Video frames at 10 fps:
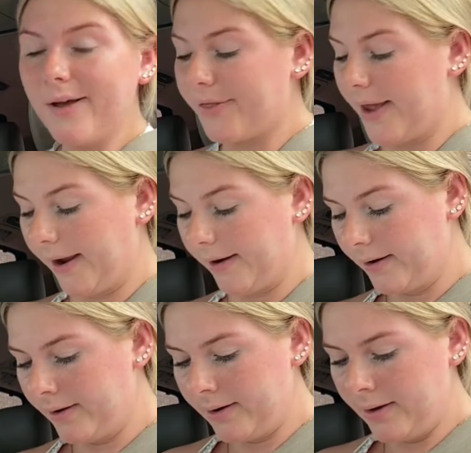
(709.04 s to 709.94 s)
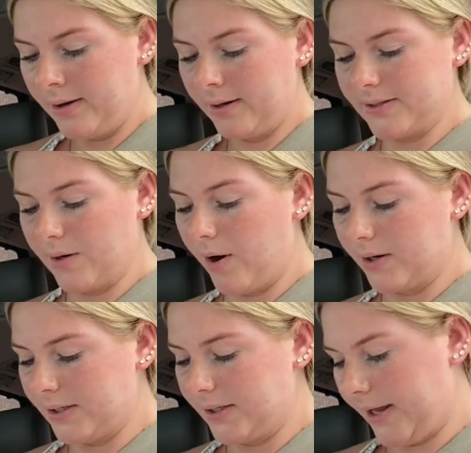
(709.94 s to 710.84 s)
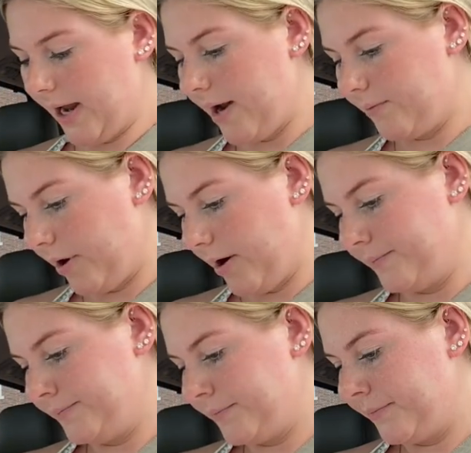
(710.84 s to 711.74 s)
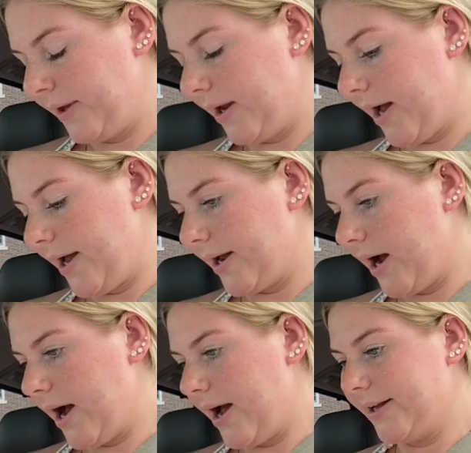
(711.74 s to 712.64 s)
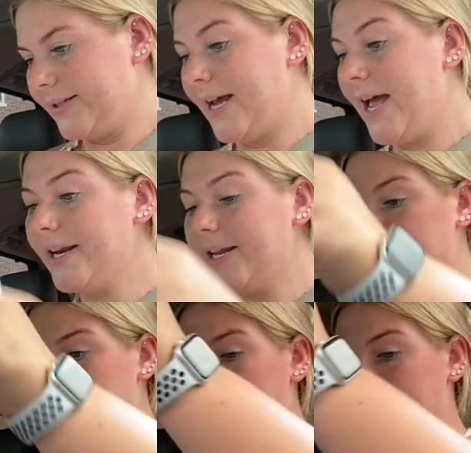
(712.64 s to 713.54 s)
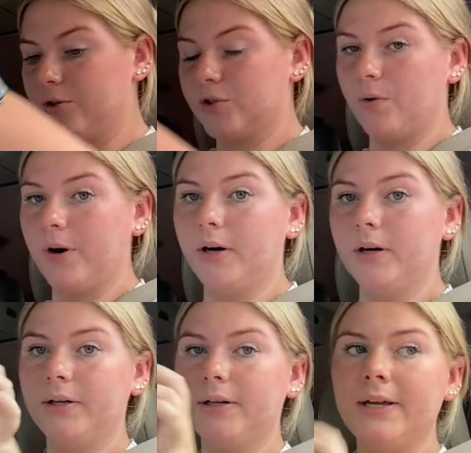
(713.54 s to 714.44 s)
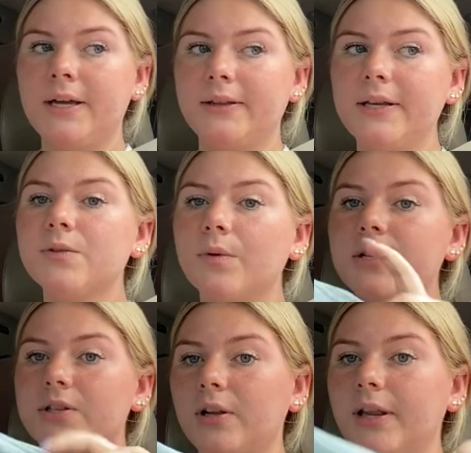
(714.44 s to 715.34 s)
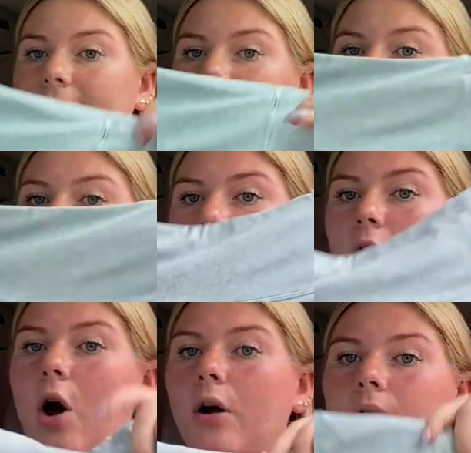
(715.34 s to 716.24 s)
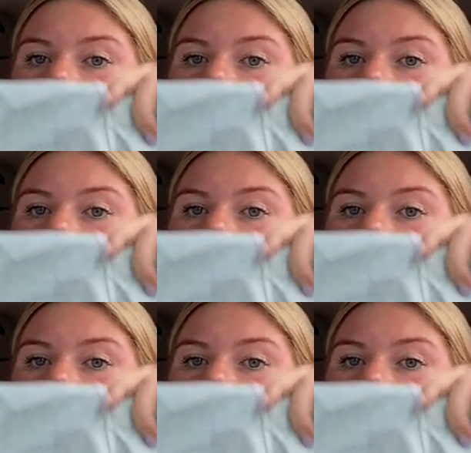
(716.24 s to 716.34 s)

thing because I walked in and they had one. I got a 10 inch biker short. These ones are like long.